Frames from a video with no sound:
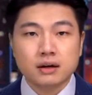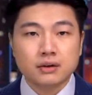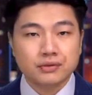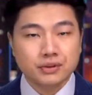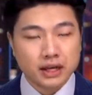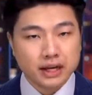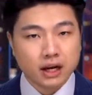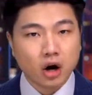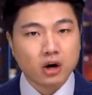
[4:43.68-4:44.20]

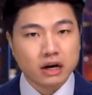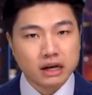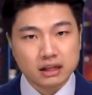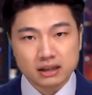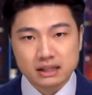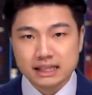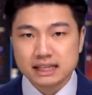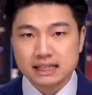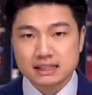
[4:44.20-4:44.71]
they are
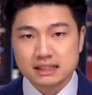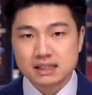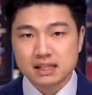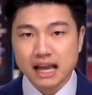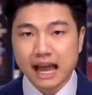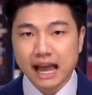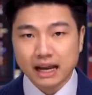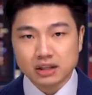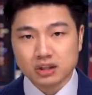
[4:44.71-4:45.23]
elitist
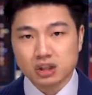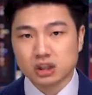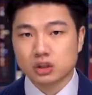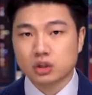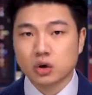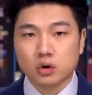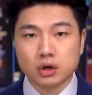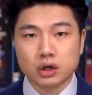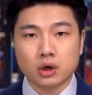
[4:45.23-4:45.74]
and
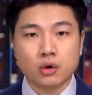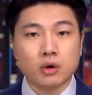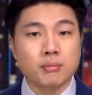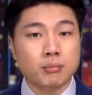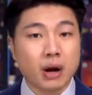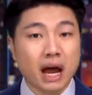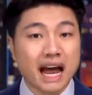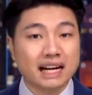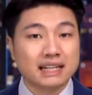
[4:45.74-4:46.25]
dictatorial in
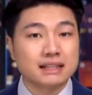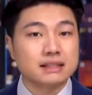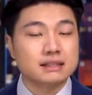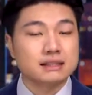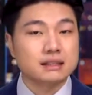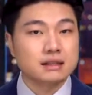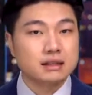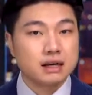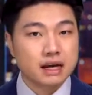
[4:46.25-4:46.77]

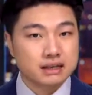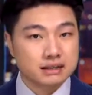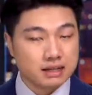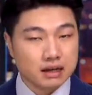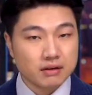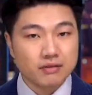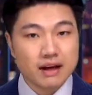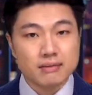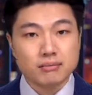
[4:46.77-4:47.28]
practice, as
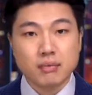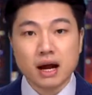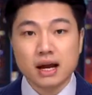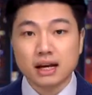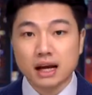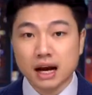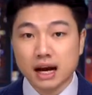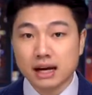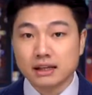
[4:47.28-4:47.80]
they find
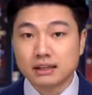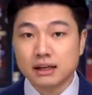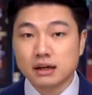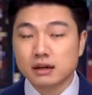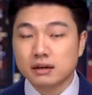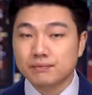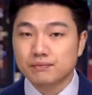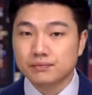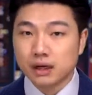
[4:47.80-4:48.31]
mankind
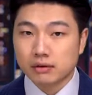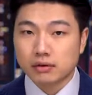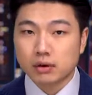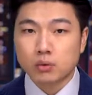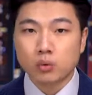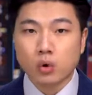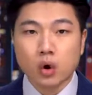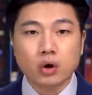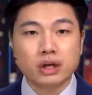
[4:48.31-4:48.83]
never
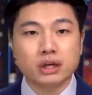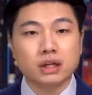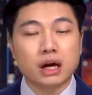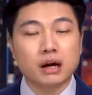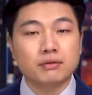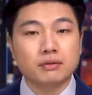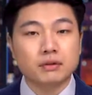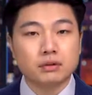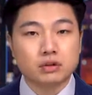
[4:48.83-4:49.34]
woke
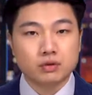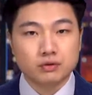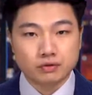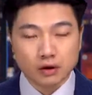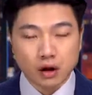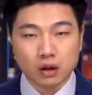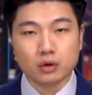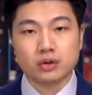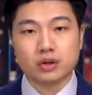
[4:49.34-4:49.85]
enough to
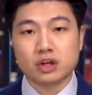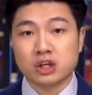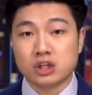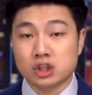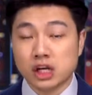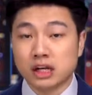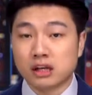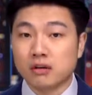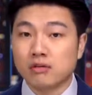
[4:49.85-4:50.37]
follow their
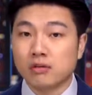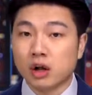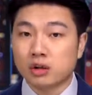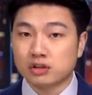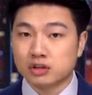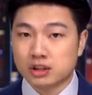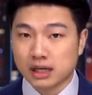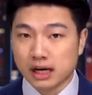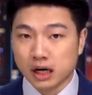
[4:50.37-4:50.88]
agenda
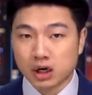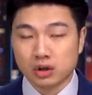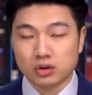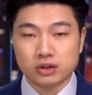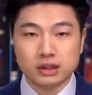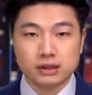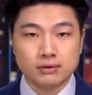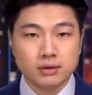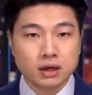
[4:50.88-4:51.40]

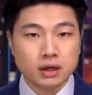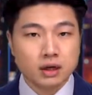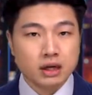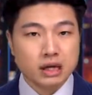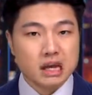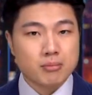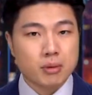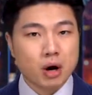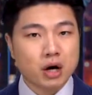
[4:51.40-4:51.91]
voluntarily.
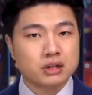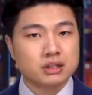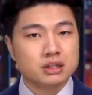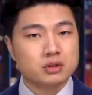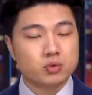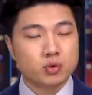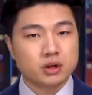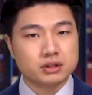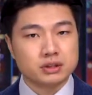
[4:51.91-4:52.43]
In
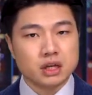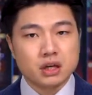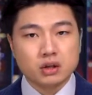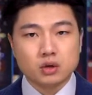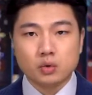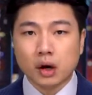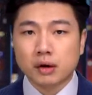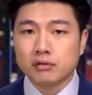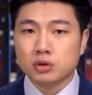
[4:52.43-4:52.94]
Marx's words,
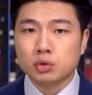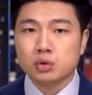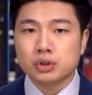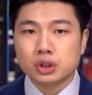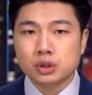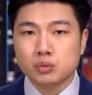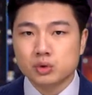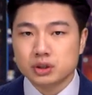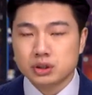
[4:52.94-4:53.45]
the
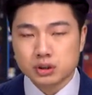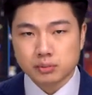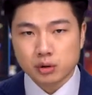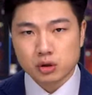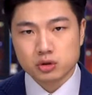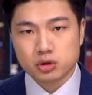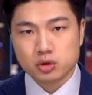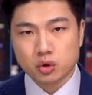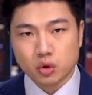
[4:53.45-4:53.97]
revolution was
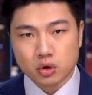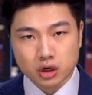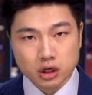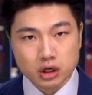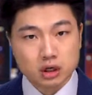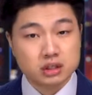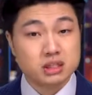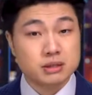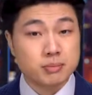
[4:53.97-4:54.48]
supposed to
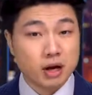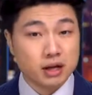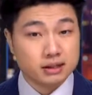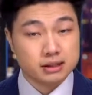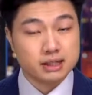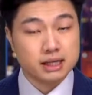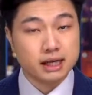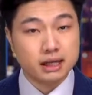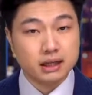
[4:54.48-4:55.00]
occur
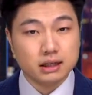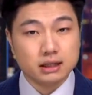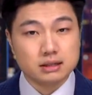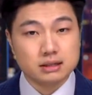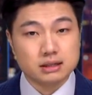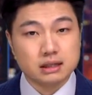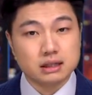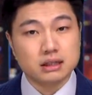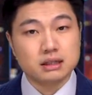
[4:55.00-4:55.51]

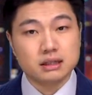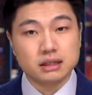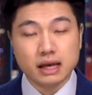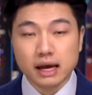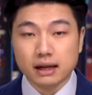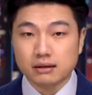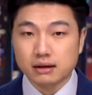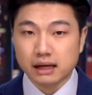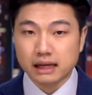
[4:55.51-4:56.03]
spontaneously,
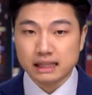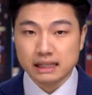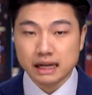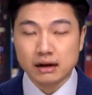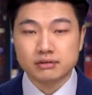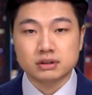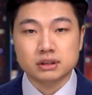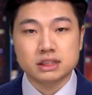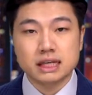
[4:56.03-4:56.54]
yet it
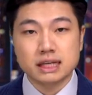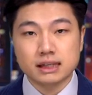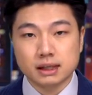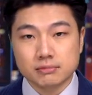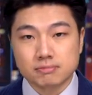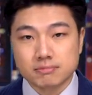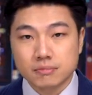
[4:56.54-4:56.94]
never did.